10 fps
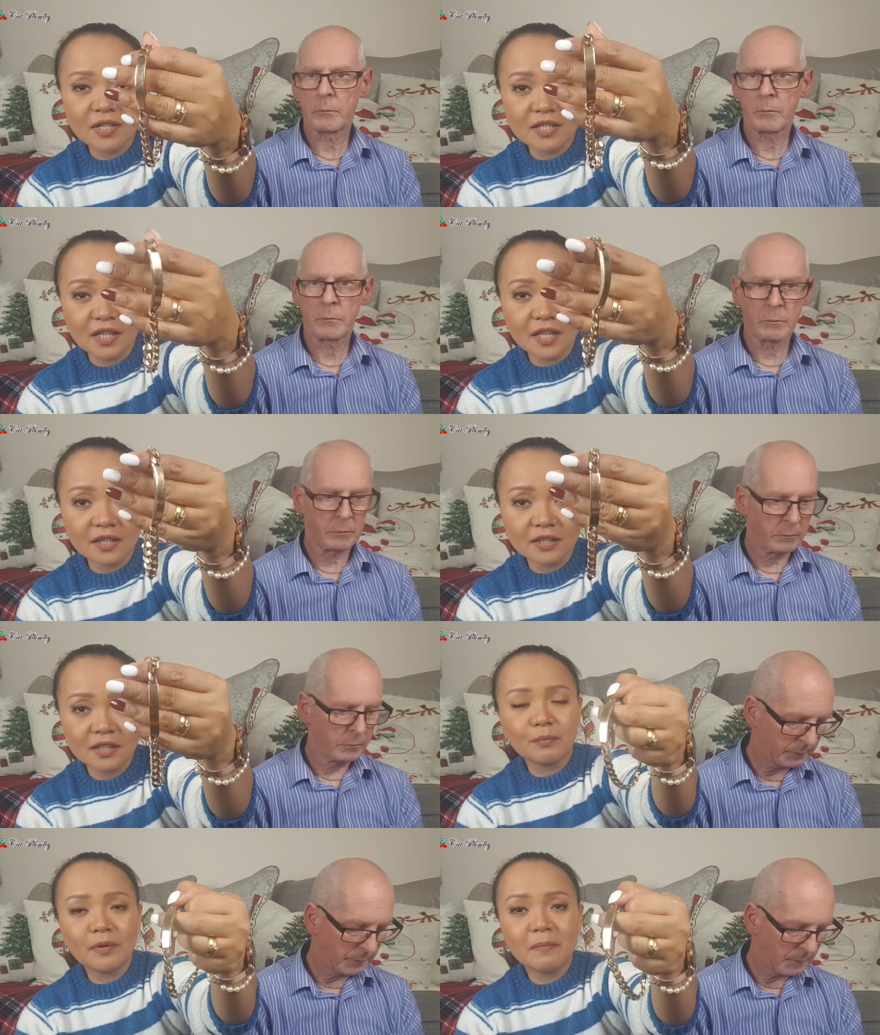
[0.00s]
Speaker 1: bracelet.
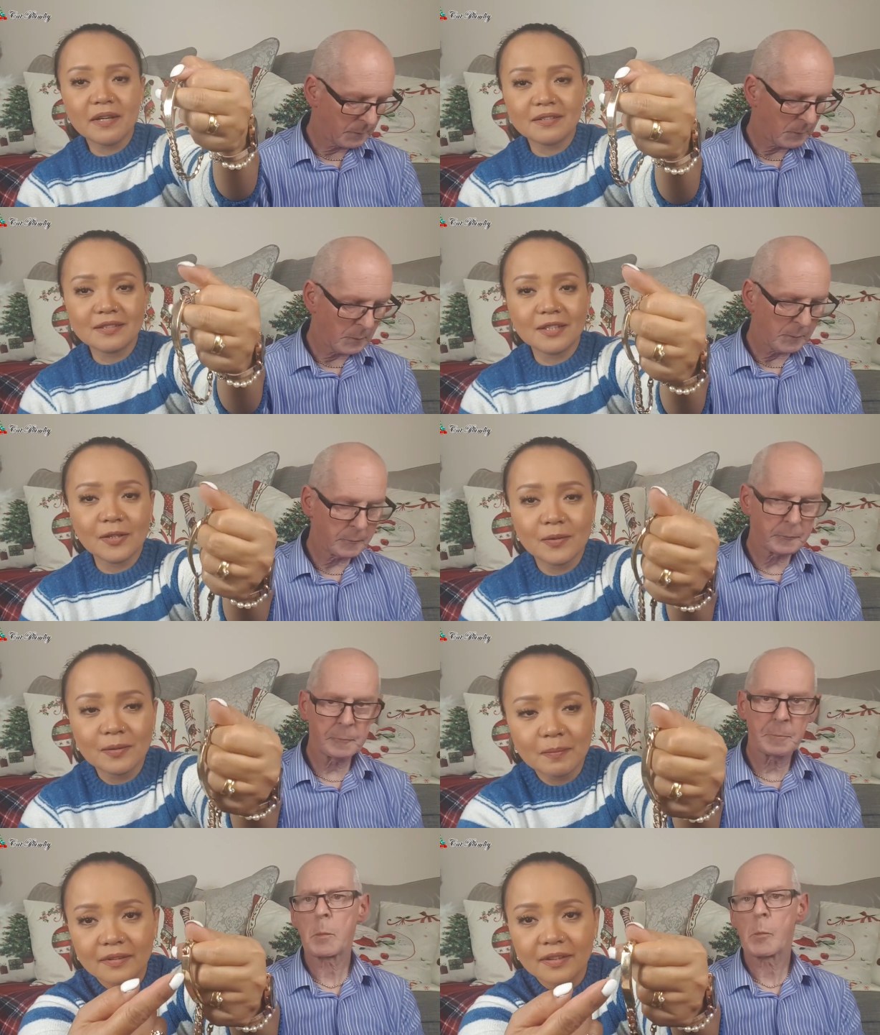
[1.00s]
We're meant to,